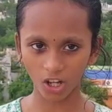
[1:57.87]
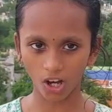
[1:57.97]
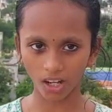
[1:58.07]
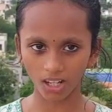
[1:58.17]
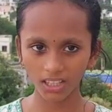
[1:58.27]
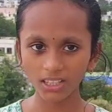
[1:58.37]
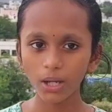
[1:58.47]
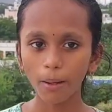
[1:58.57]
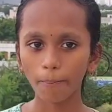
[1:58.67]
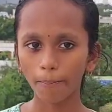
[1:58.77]
organ
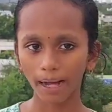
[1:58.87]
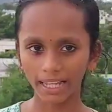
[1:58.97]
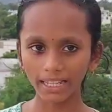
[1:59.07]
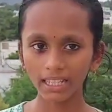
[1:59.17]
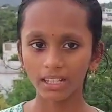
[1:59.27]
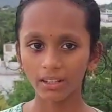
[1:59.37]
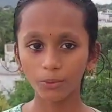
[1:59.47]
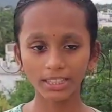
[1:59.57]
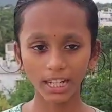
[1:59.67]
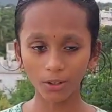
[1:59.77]

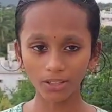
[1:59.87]
without